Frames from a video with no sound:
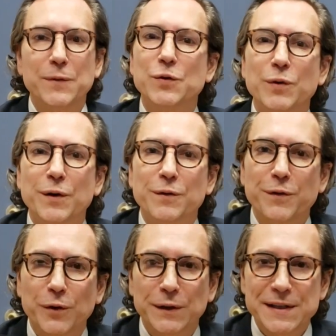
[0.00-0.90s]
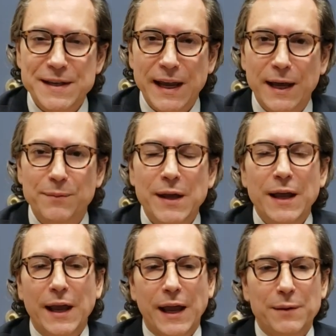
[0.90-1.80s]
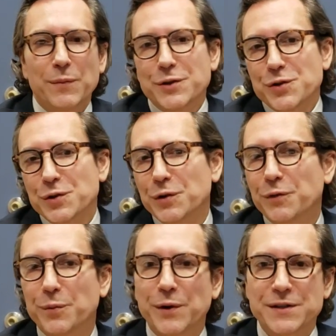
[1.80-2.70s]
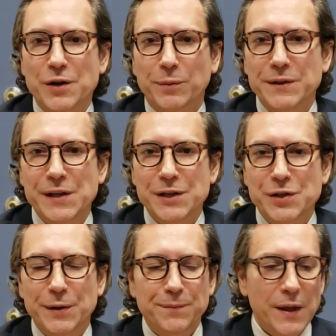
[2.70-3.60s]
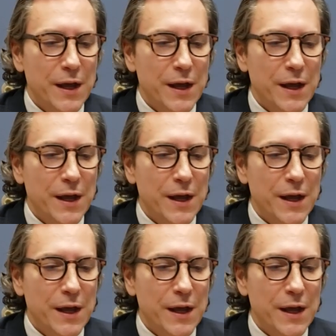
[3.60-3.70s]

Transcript: do a full exam and measure you for breast augmentation.